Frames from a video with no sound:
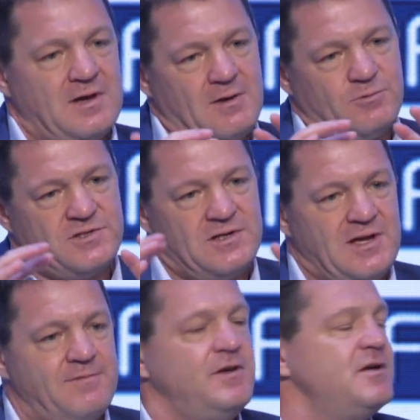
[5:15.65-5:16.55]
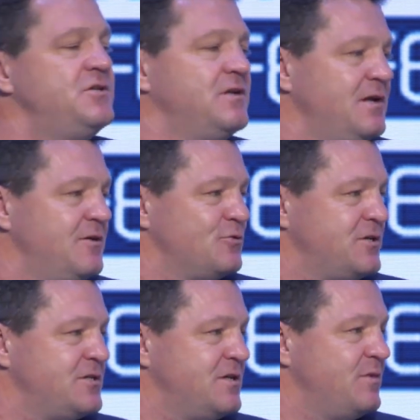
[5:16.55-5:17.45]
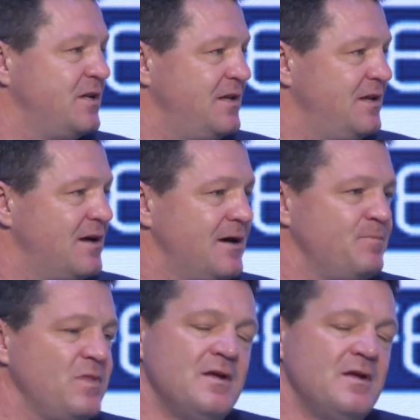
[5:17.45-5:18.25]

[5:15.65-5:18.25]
I would say, the aviation ecosystem in India,